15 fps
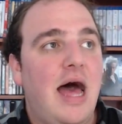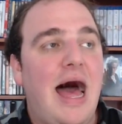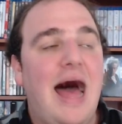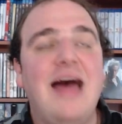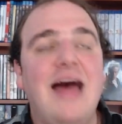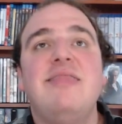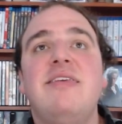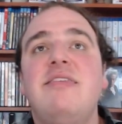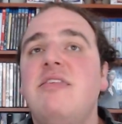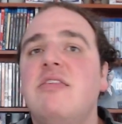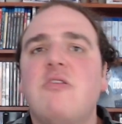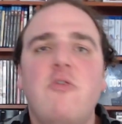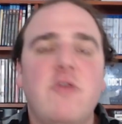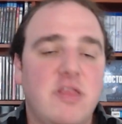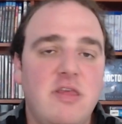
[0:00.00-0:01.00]
This is
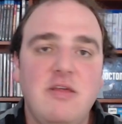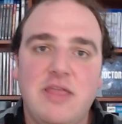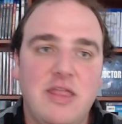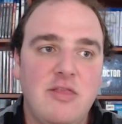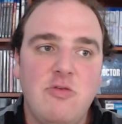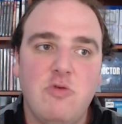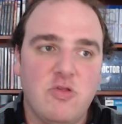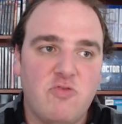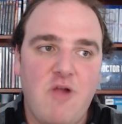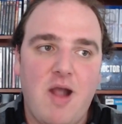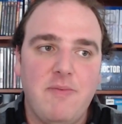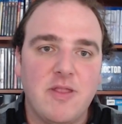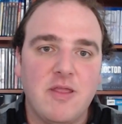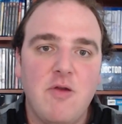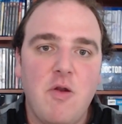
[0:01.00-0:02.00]
going to lead to a drop
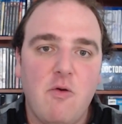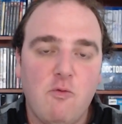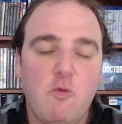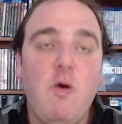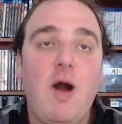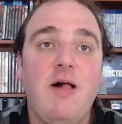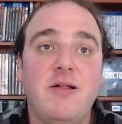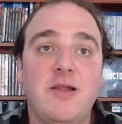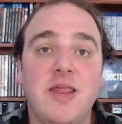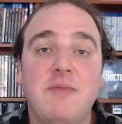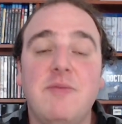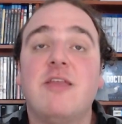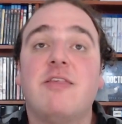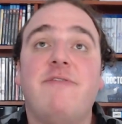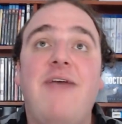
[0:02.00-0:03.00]
in quality
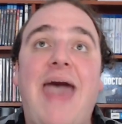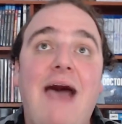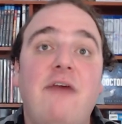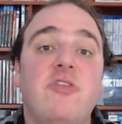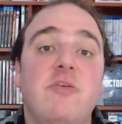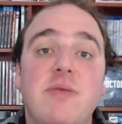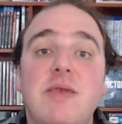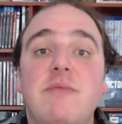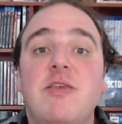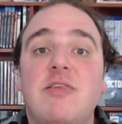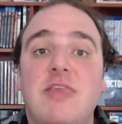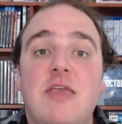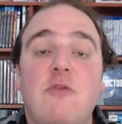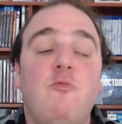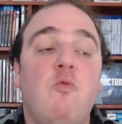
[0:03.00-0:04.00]
because of how the
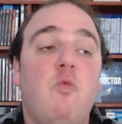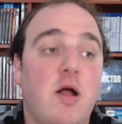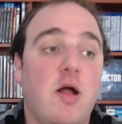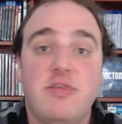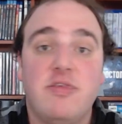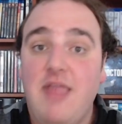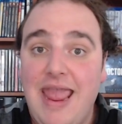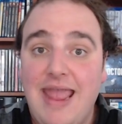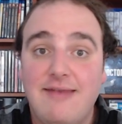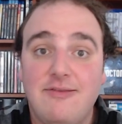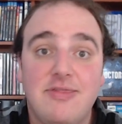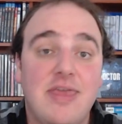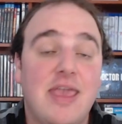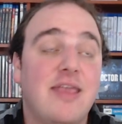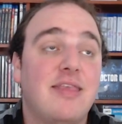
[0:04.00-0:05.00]
BBC wants to handle
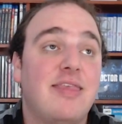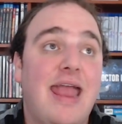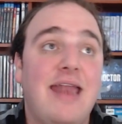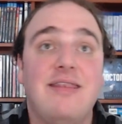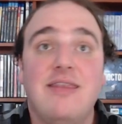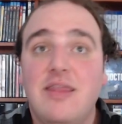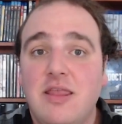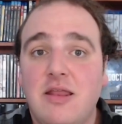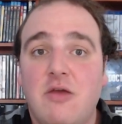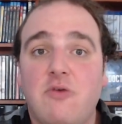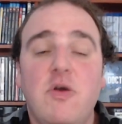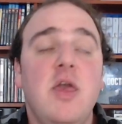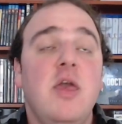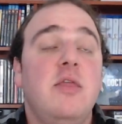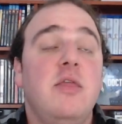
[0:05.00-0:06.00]
things, and
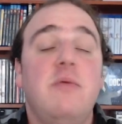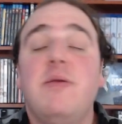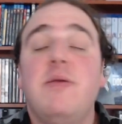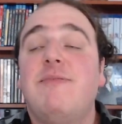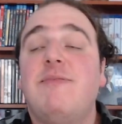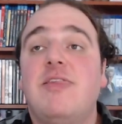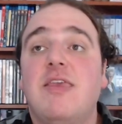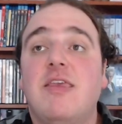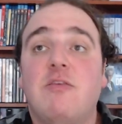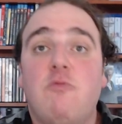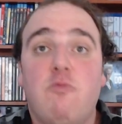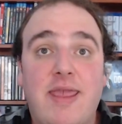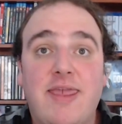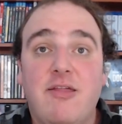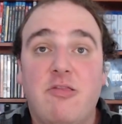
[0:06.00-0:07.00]
the BBC's
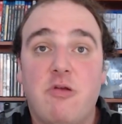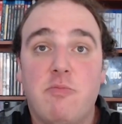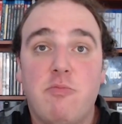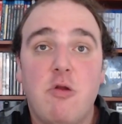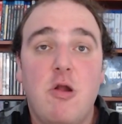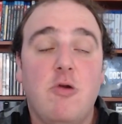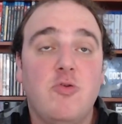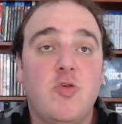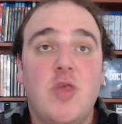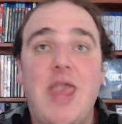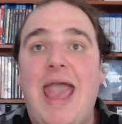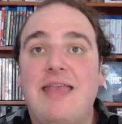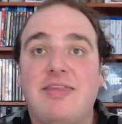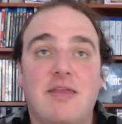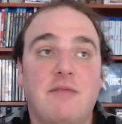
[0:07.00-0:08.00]
regular approach
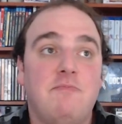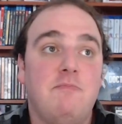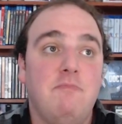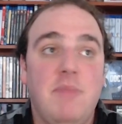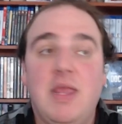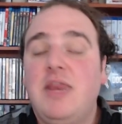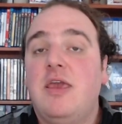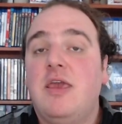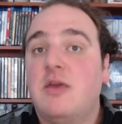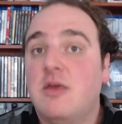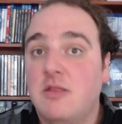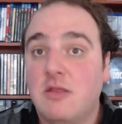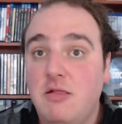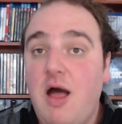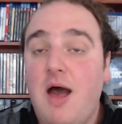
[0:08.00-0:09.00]
as a media
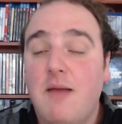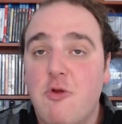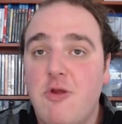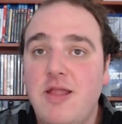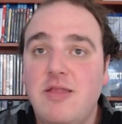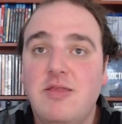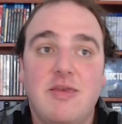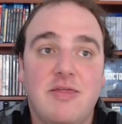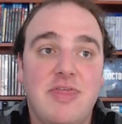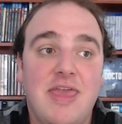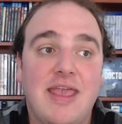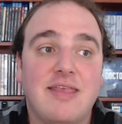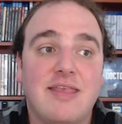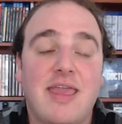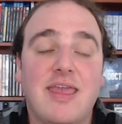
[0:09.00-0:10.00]
conglomerate to
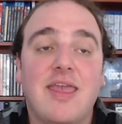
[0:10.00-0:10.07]
things. Like,